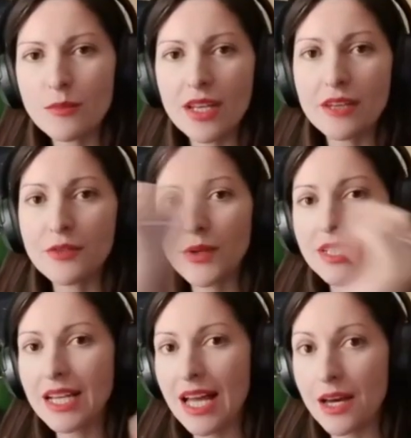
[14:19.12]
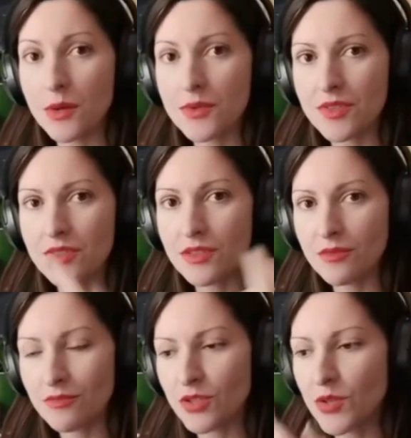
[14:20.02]
time, if you're in the house
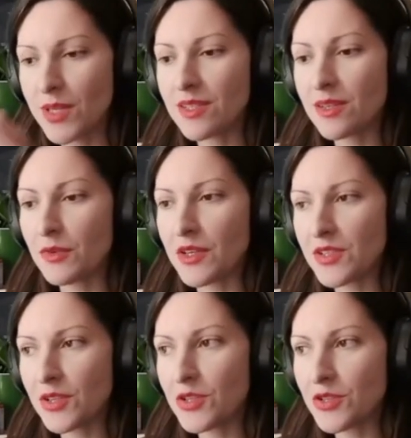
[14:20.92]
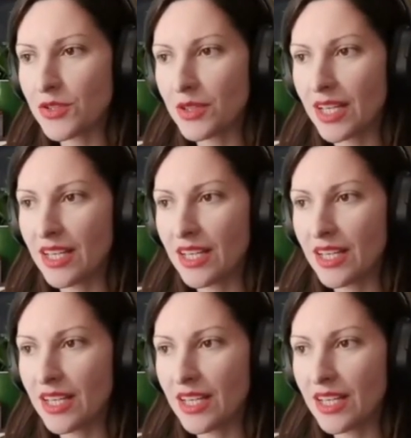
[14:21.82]
doing some research,